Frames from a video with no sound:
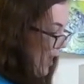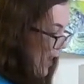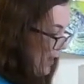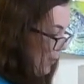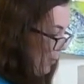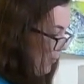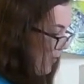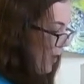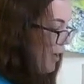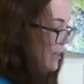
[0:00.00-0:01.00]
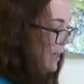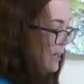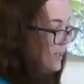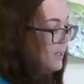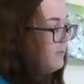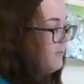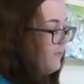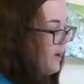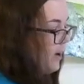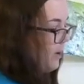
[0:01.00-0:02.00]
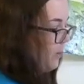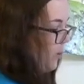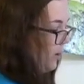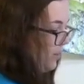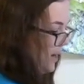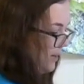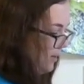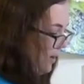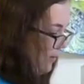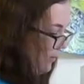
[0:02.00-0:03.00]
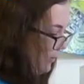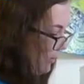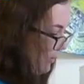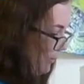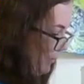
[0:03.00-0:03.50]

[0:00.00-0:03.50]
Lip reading: And they were very dainty, very well-made gloves.